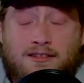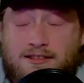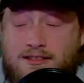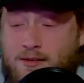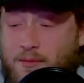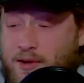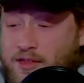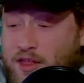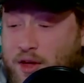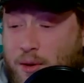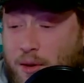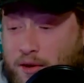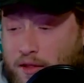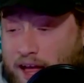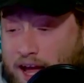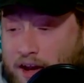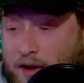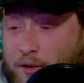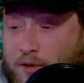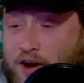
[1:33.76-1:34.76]
with the
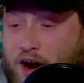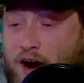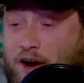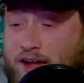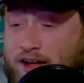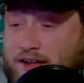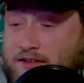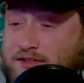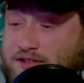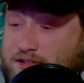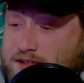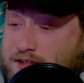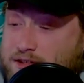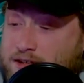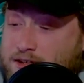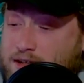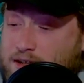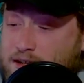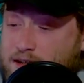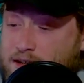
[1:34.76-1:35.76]
Orlando Guardians?
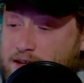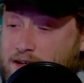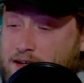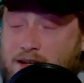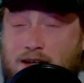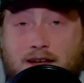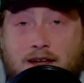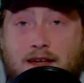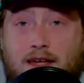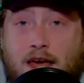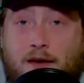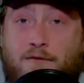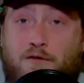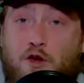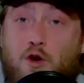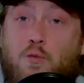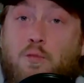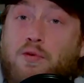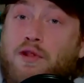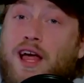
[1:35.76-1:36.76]
If
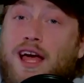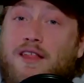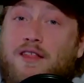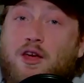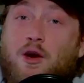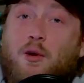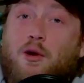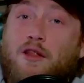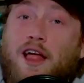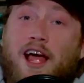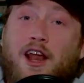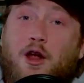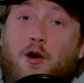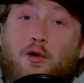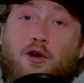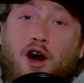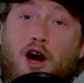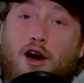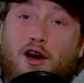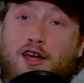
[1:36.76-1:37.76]
you play the Orlando
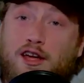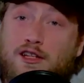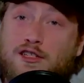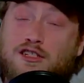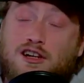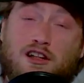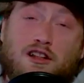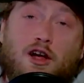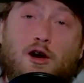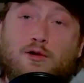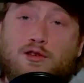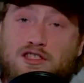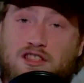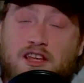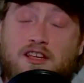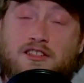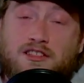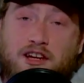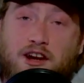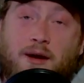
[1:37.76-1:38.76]
Guardians close
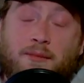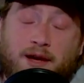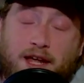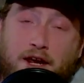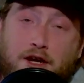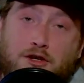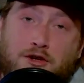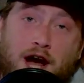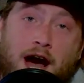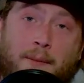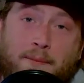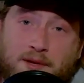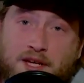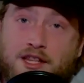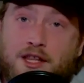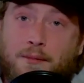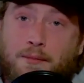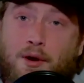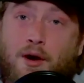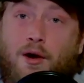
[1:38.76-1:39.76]
this year, I'm going to drop you in
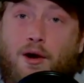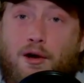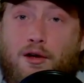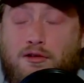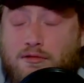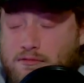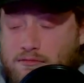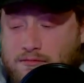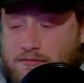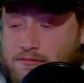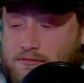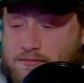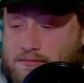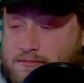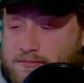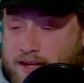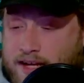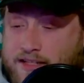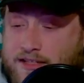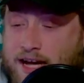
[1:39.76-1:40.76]
the poll.
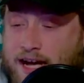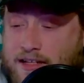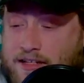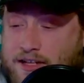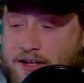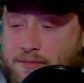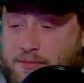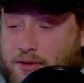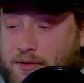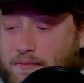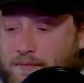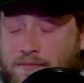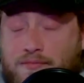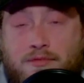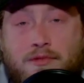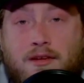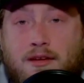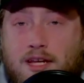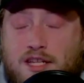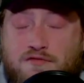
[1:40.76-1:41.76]
It's that simple.
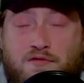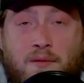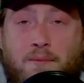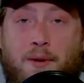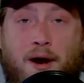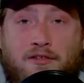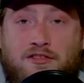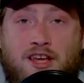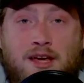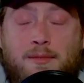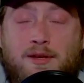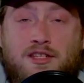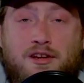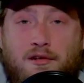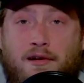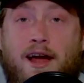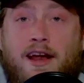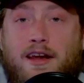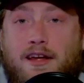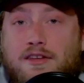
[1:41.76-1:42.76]
This football team is
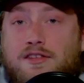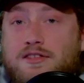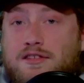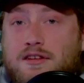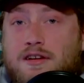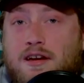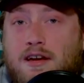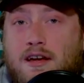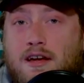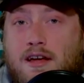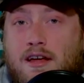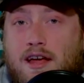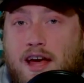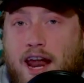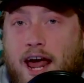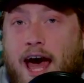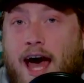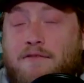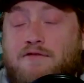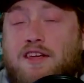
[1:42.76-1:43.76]
horrendous. And
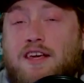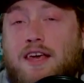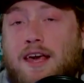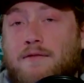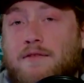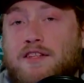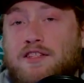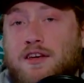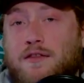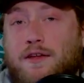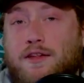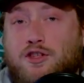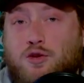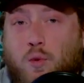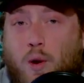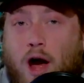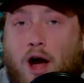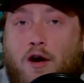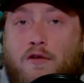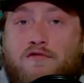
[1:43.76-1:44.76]
I have to give it to the
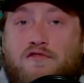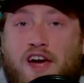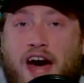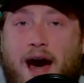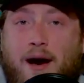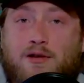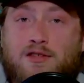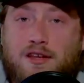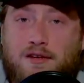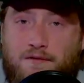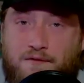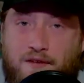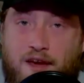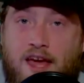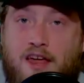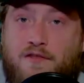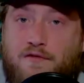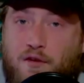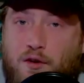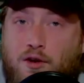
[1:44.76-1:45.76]
12,000
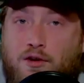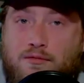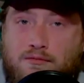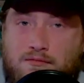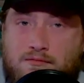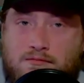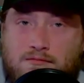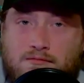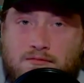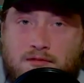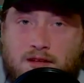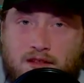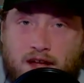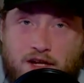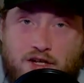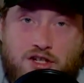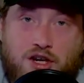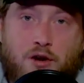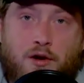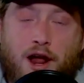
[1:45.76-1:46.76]
faithful that
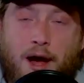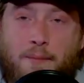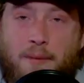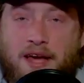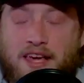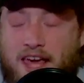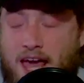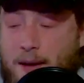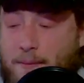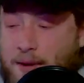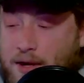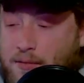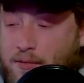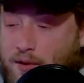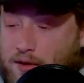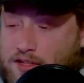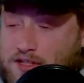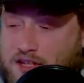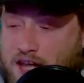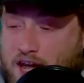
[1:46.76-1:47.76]
showed up at Camping
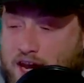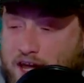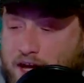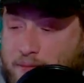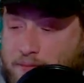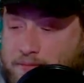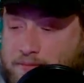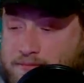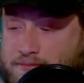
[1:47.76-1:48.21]
World Stadium